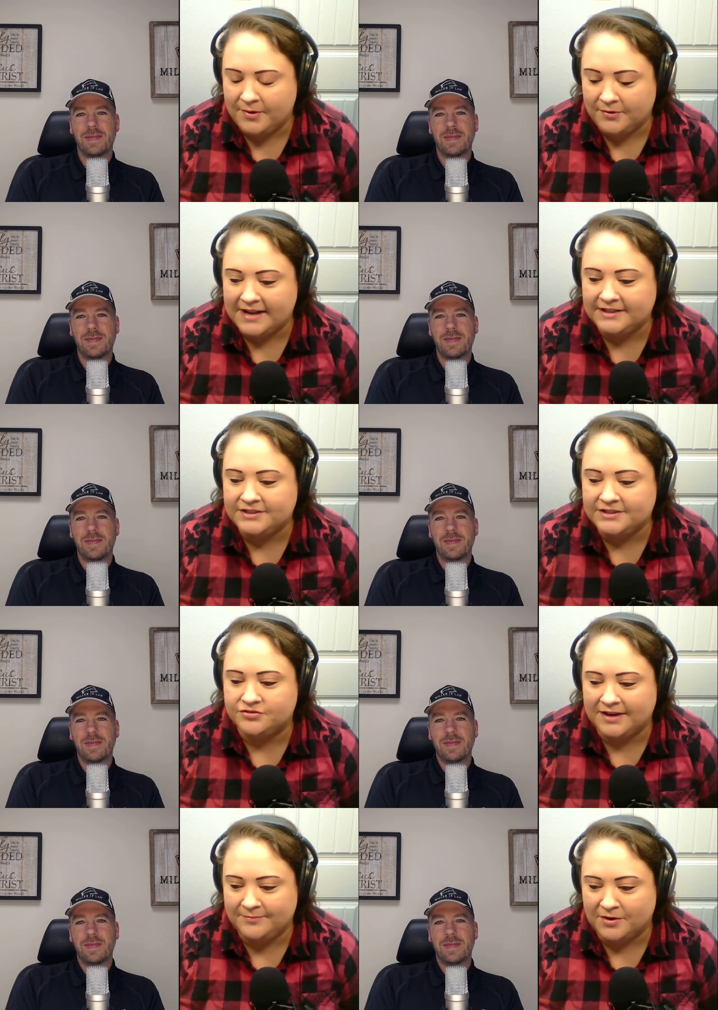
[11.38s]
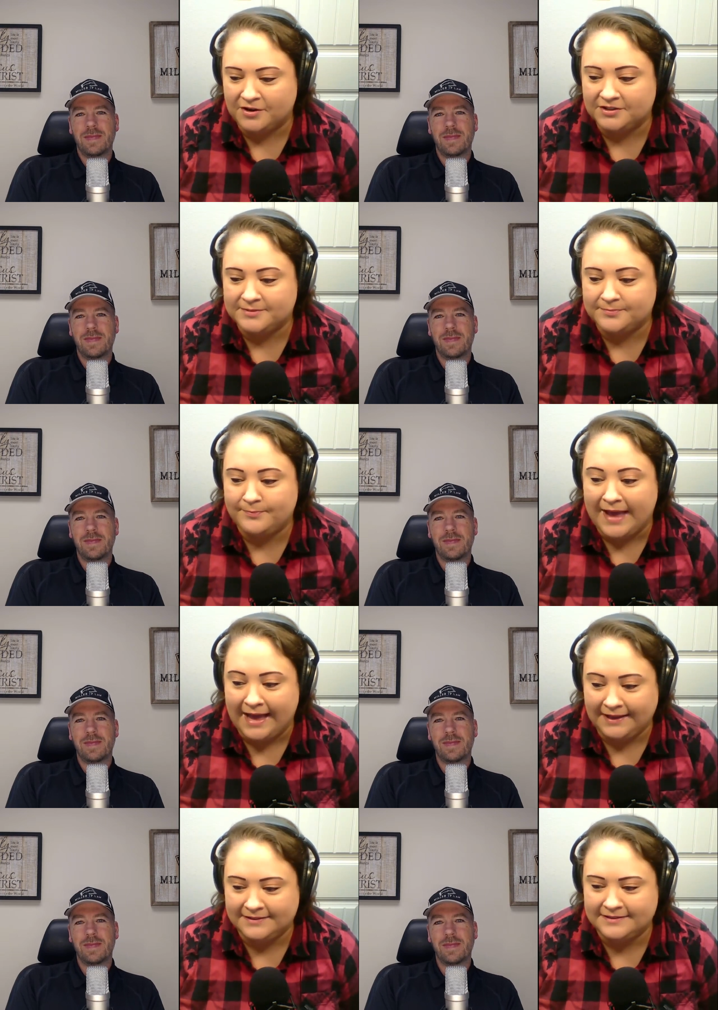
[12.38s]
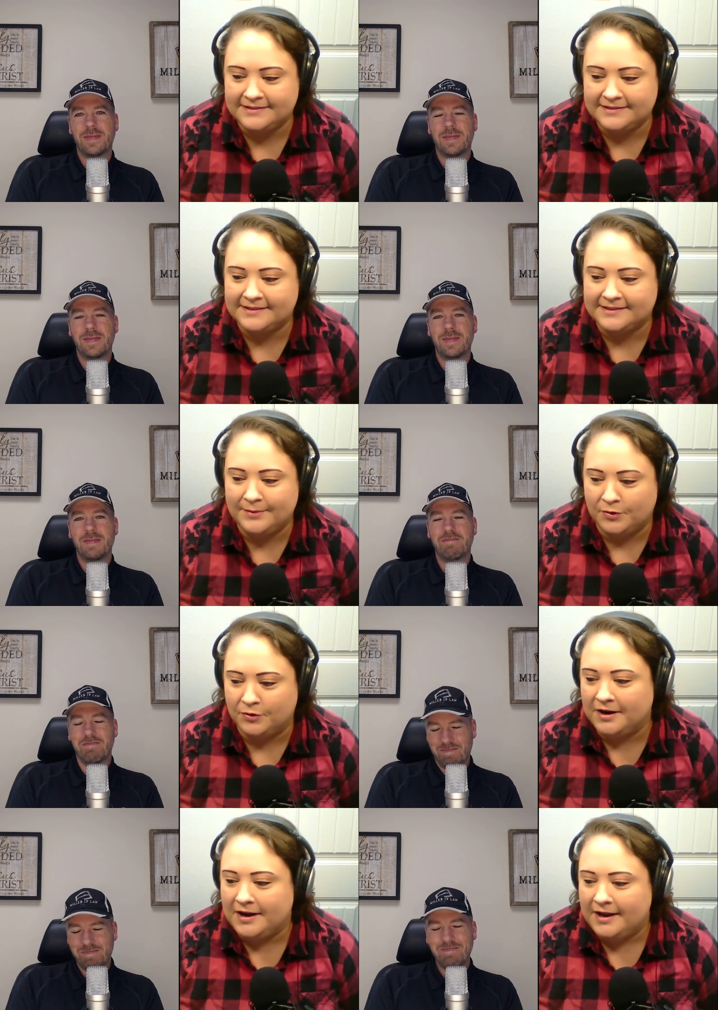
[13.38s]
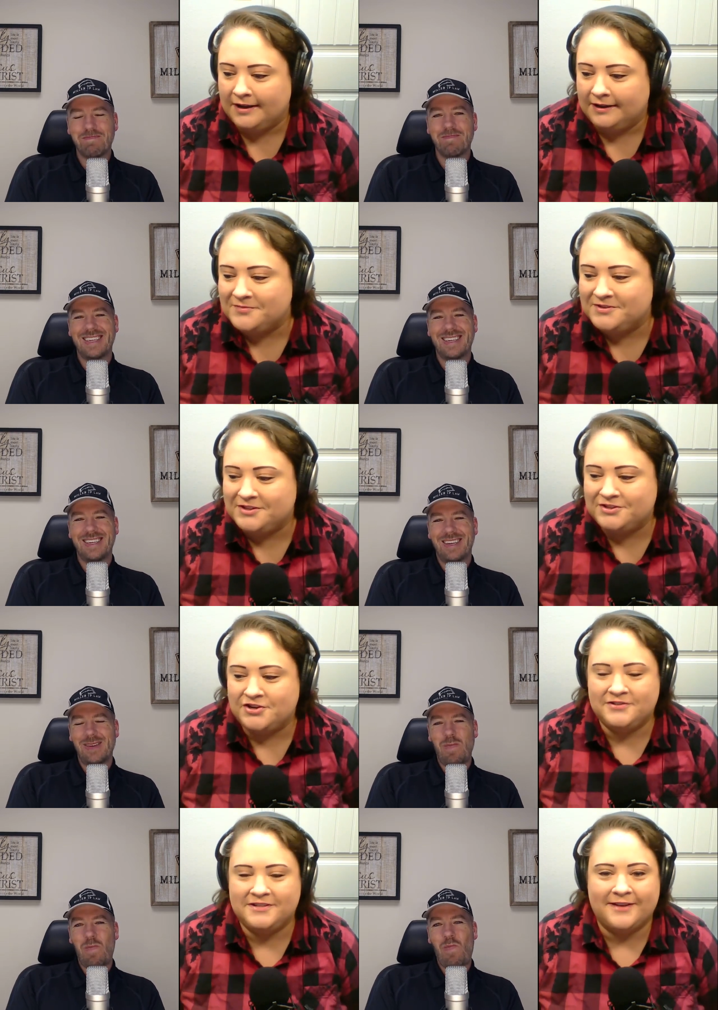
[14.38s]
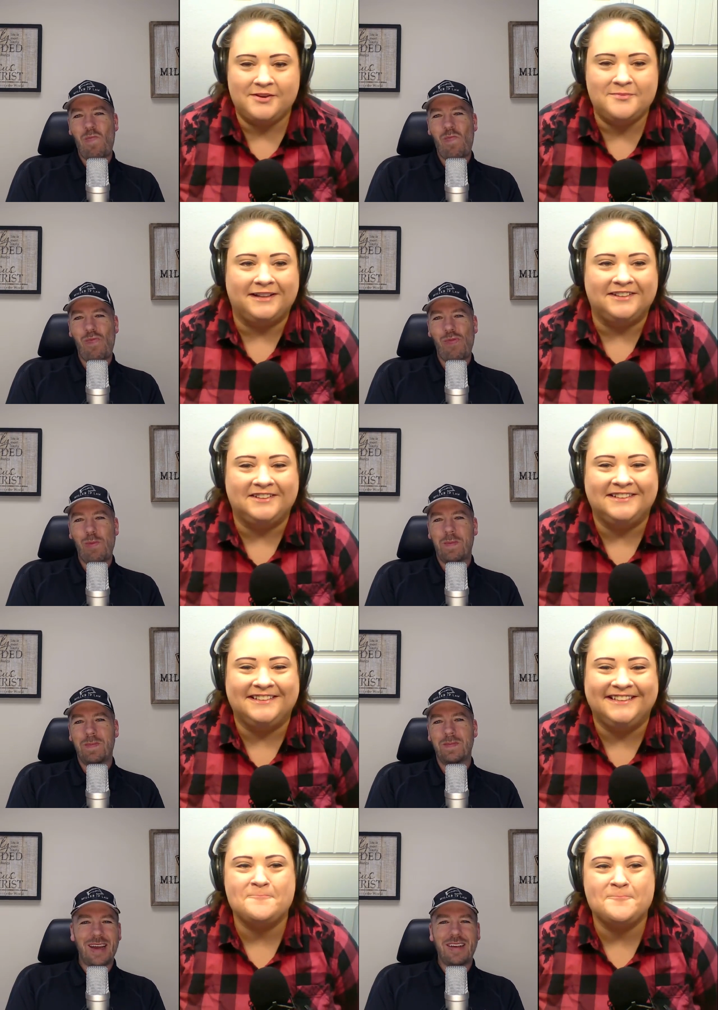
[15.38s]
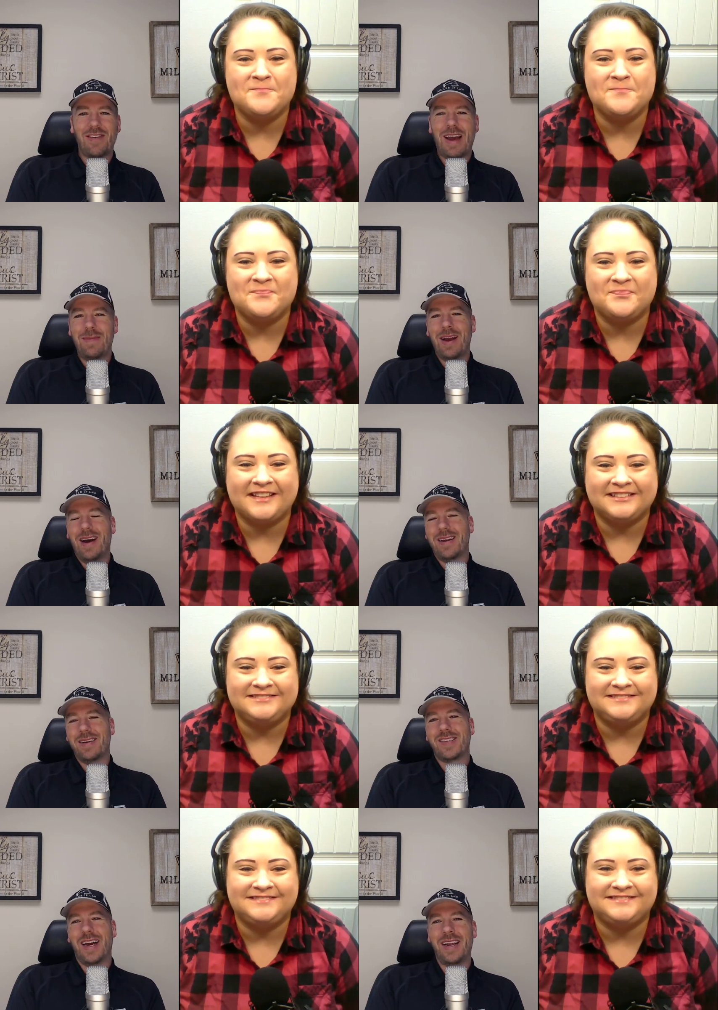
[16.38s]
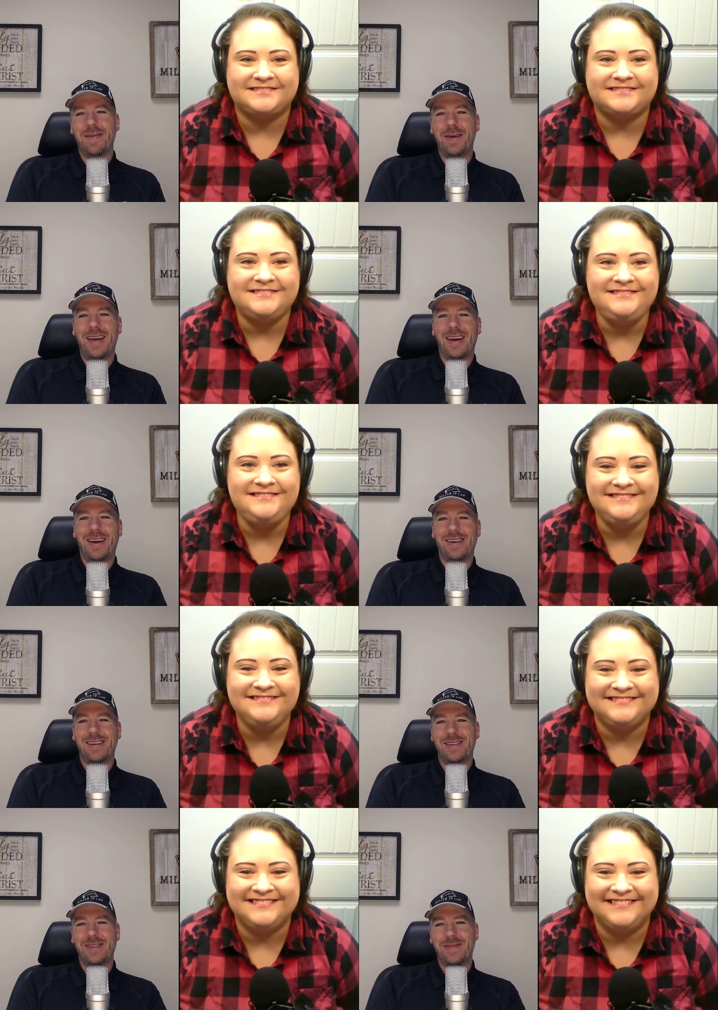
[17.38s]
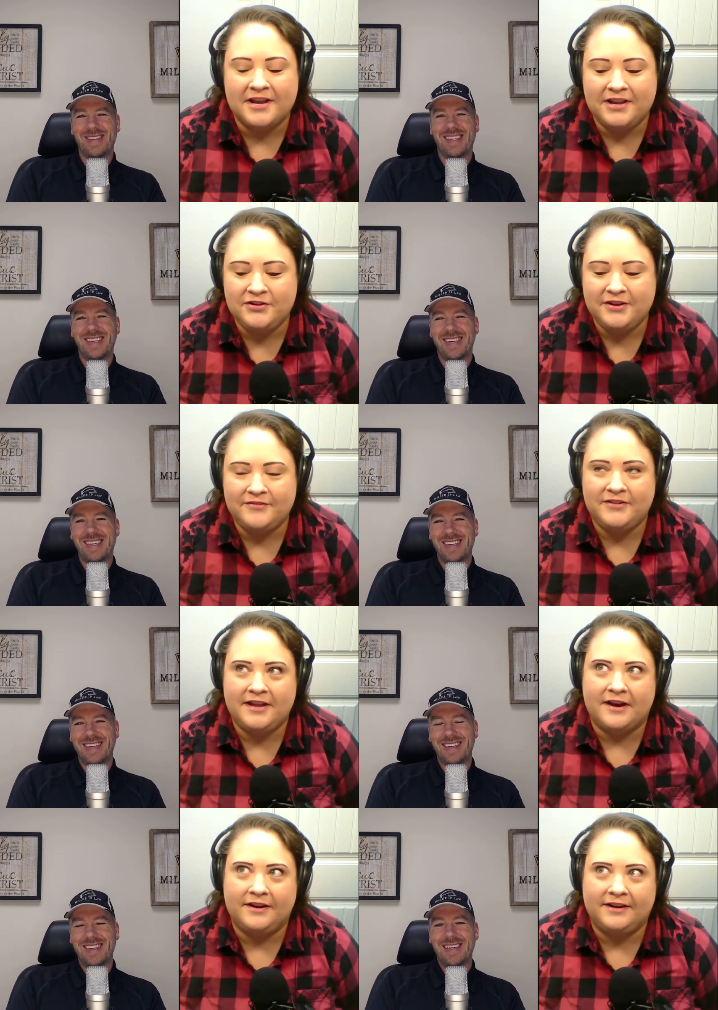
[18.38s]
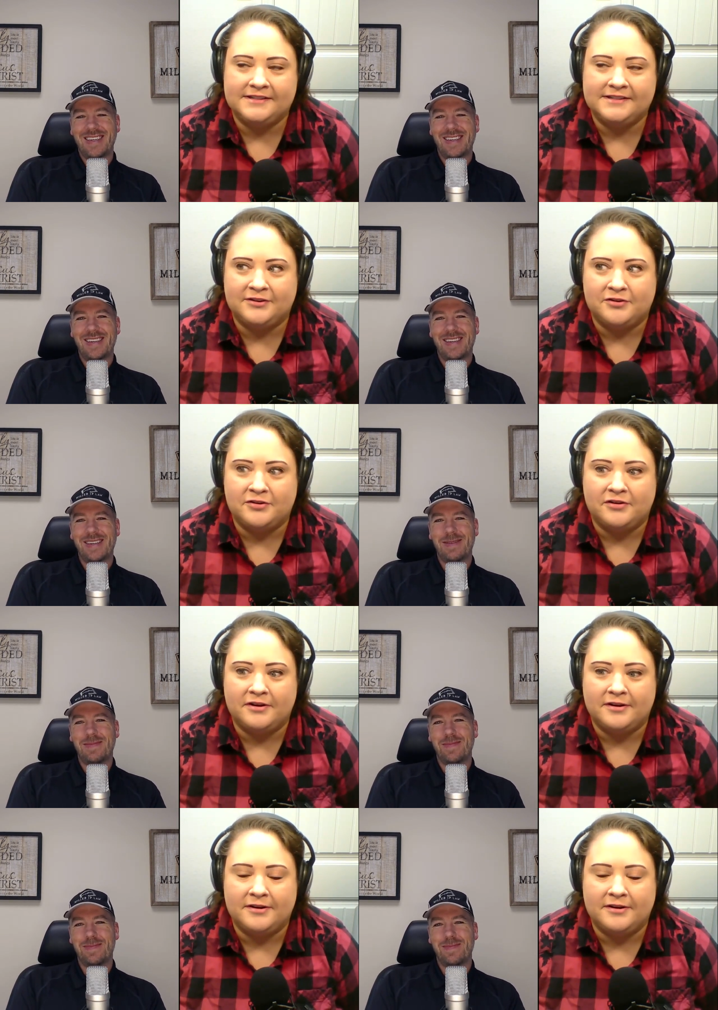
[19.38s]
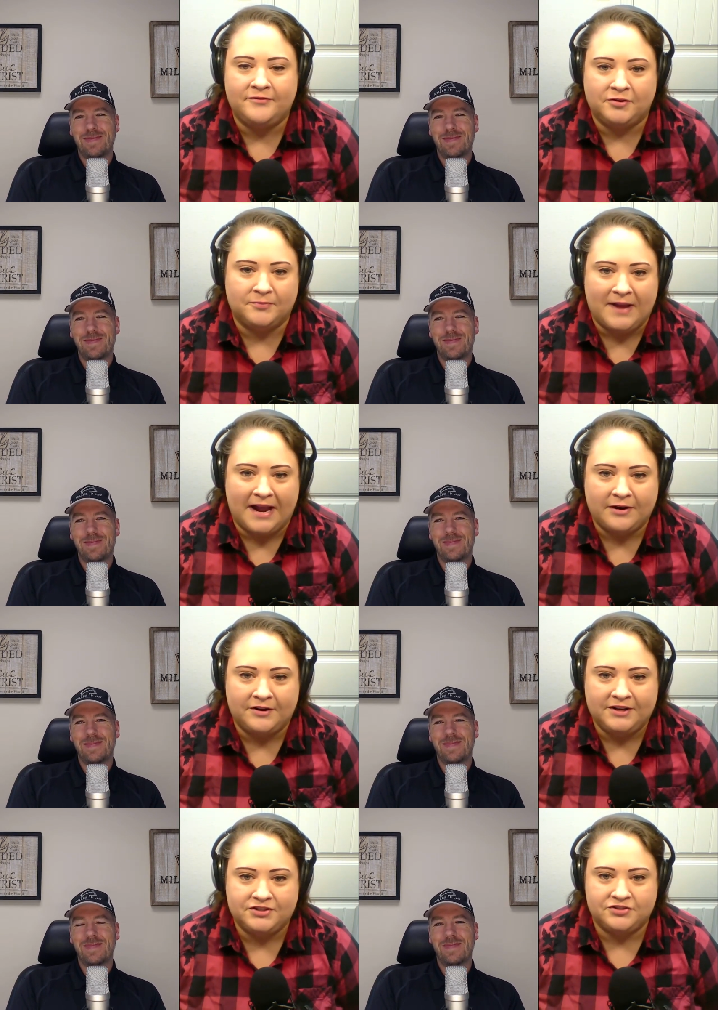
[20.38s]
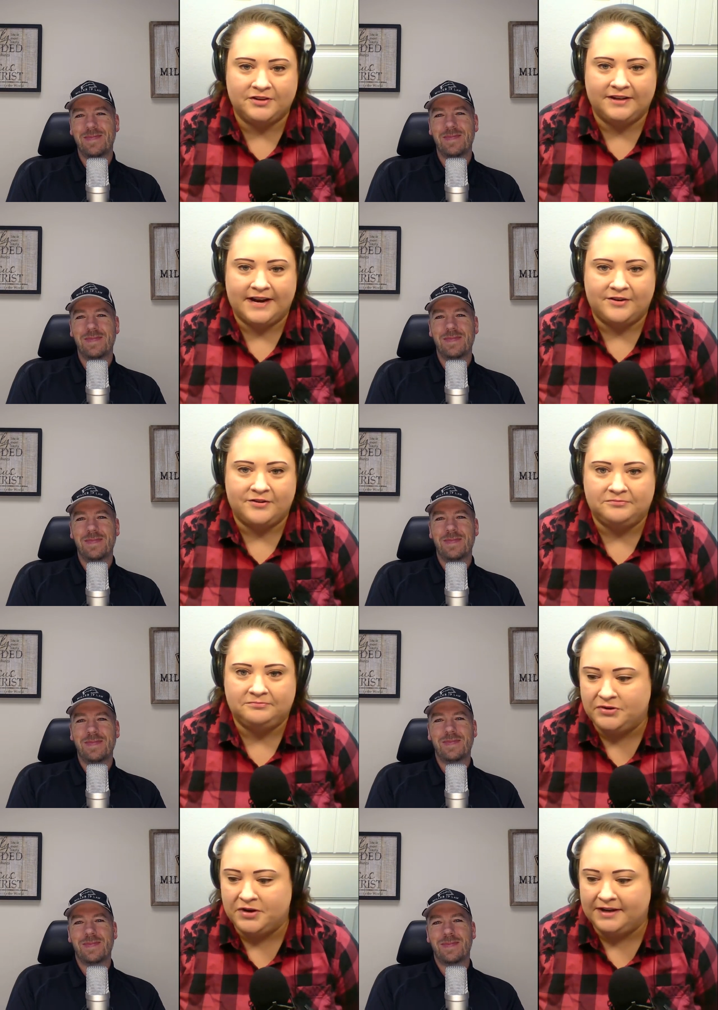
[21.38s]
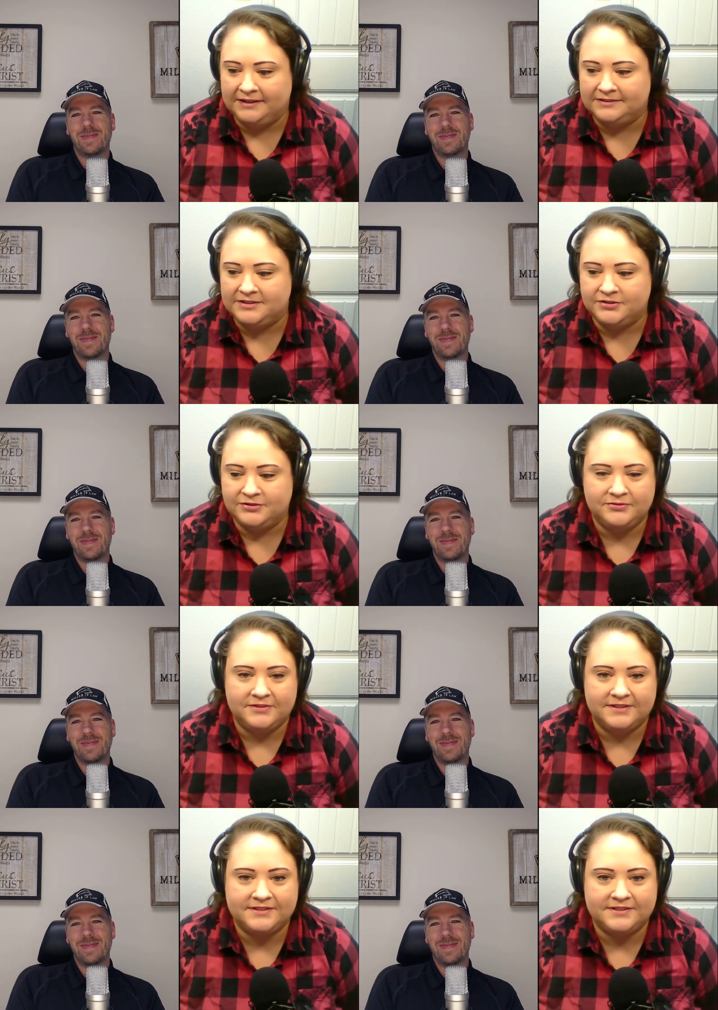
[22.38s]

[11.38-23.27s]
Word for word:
Speaker 1: copyrights, trademarks, patents, and more. Welcome to the show, Devin Miller. Well, thanks for having me on. I'm
Speaker 2: excited to be
Speaker 1: here. Well, can you give the audience a little uh, of your background history and how you got into